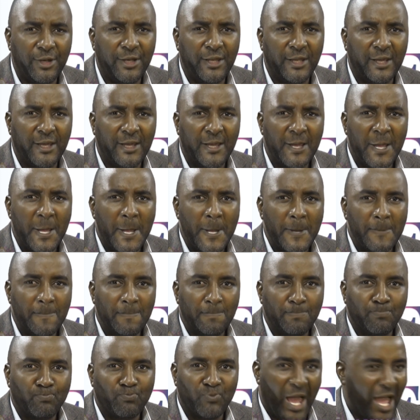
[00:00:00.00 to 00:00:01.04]
God,
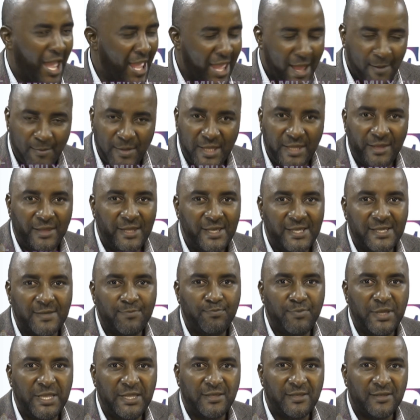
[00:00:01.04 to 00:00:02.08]
I am in this
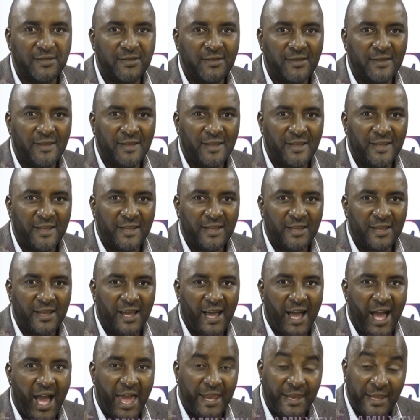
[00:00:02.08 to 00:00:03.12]
pit.
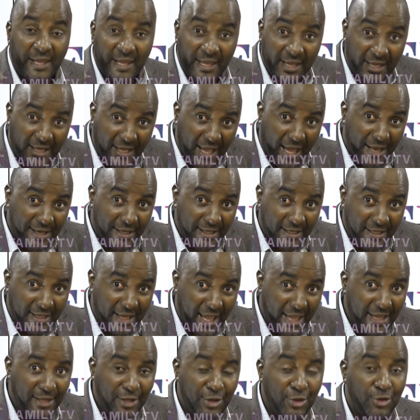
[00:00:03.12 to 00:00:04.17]
And He can
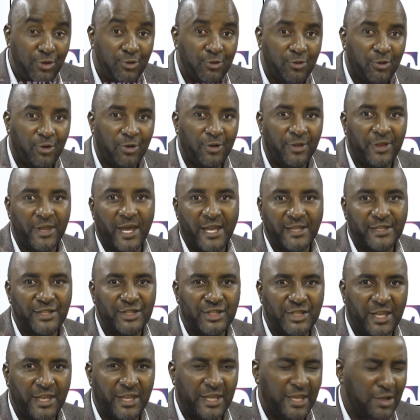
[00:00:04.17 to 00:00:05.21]
guide you on
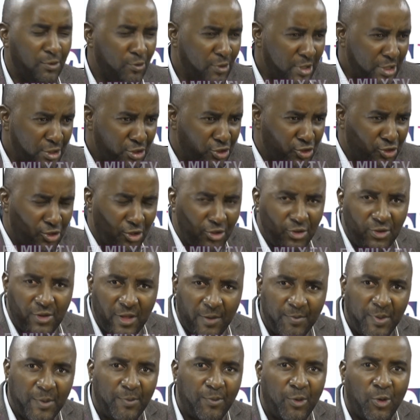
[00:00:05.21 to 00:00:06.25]
that journey. He will show you
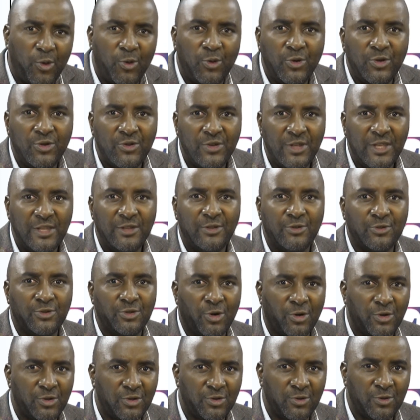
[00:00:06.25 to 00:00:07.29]
the people who you need to
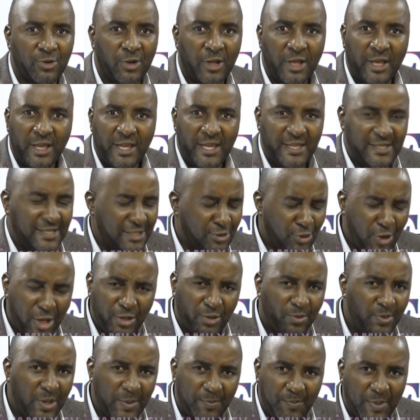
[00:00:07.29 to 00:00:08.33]
talk to. Is it
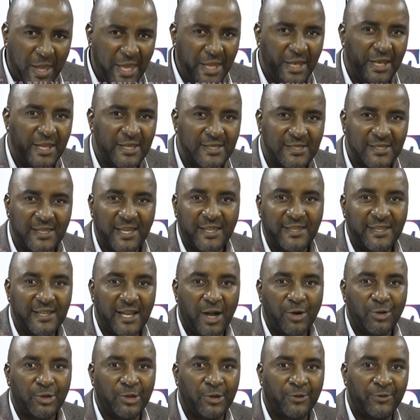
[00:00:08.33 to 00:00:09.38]
going to be painless
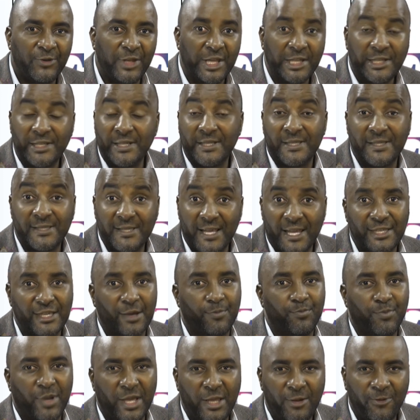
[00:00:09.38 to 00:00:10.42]
getting out of debt? It's such
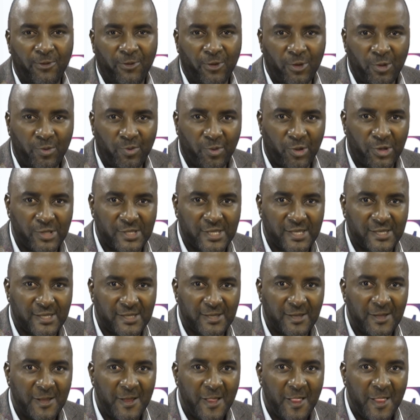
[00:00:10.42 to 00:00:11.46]
a painful
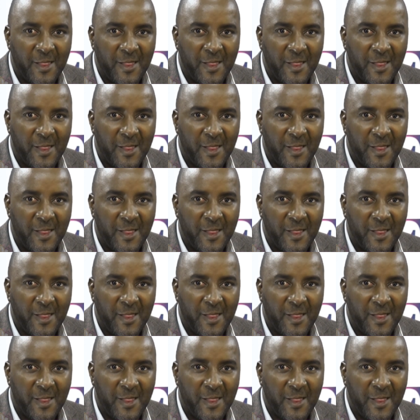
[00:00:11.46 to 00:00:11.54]
process.